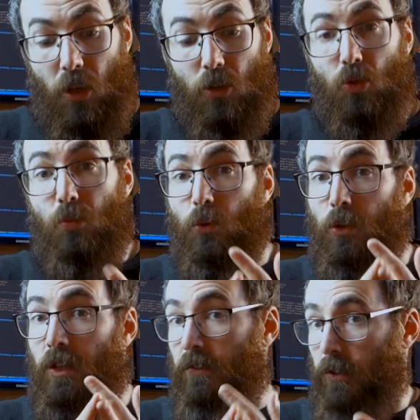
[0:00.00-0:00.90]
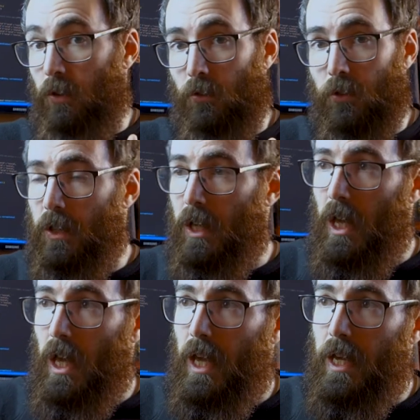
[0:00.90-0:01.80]
super difficult.
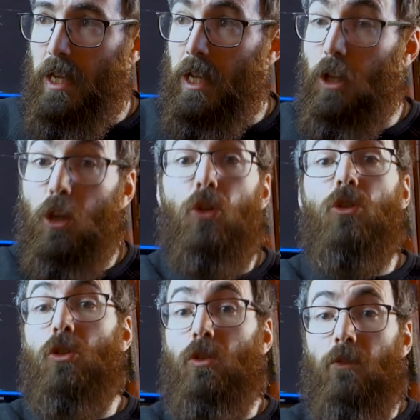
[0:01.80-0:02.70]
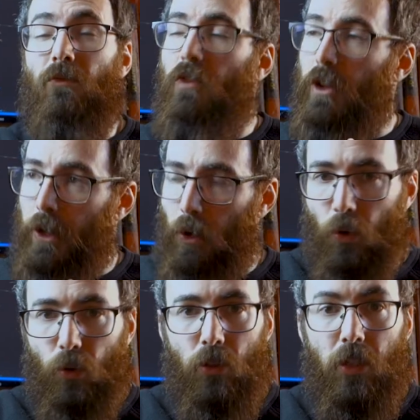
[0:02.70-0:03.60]
It looked very
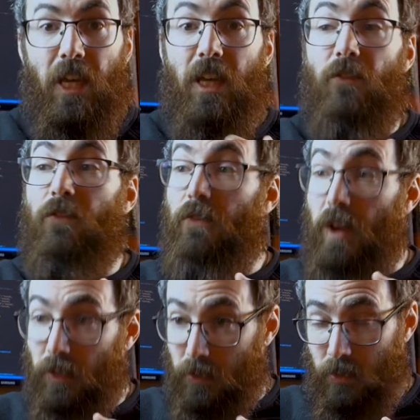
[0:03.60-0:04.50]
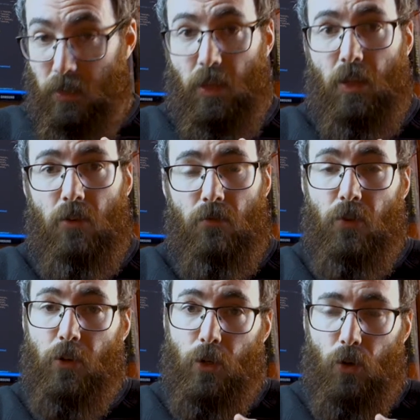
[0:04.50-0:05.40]
old, it felt
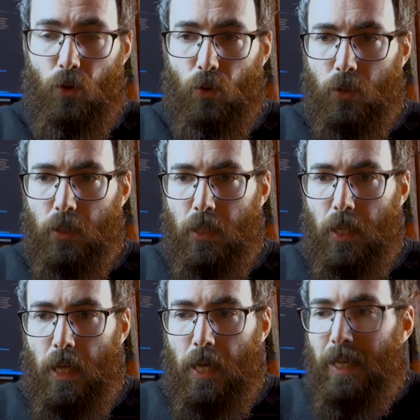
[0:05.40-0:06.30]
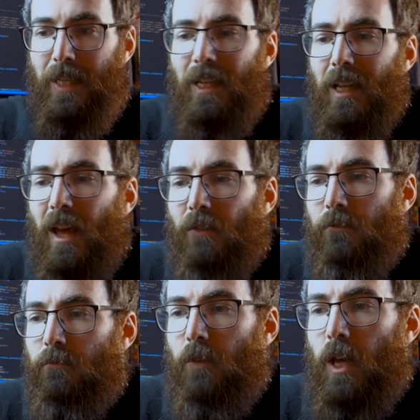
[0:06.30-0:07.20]
very old, it didn't have
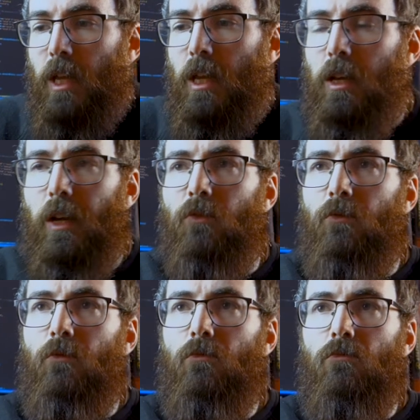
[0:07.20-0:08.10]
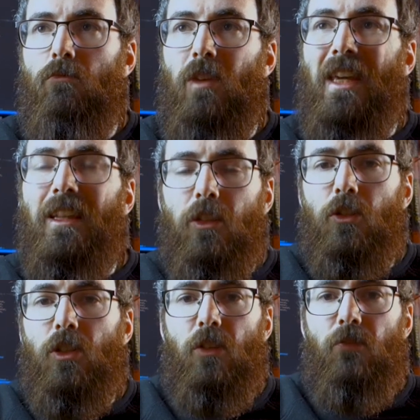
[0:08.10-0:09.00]
any kind of
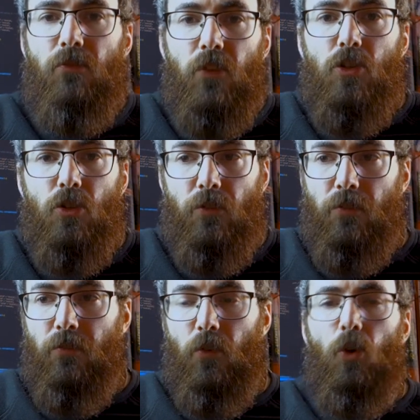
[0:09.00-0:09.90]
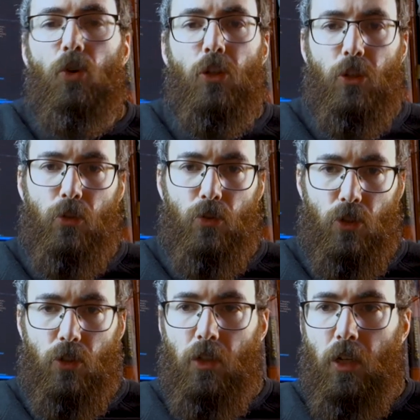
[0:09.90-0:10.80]
interesting feature for the
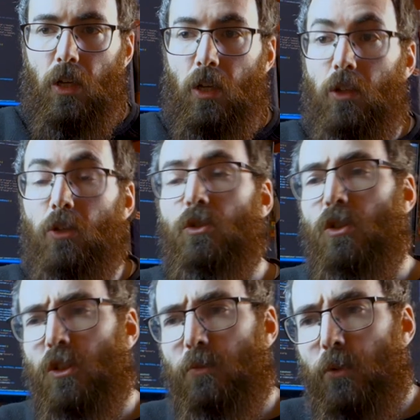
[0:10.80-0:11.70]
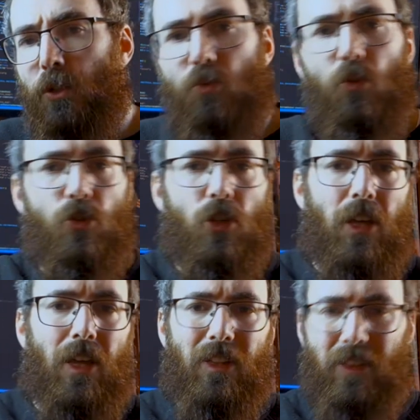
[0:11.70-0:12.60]
user. The user experience was
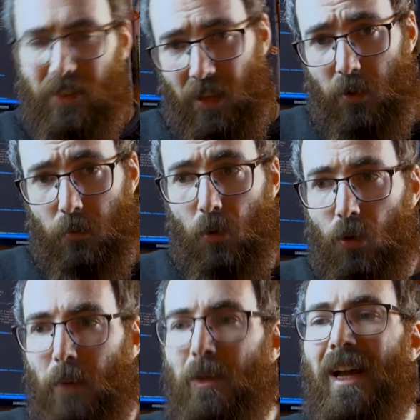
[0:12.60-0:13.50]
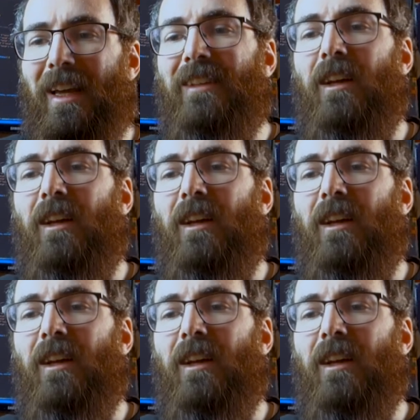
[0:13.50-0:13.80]
terrible. I mean, I can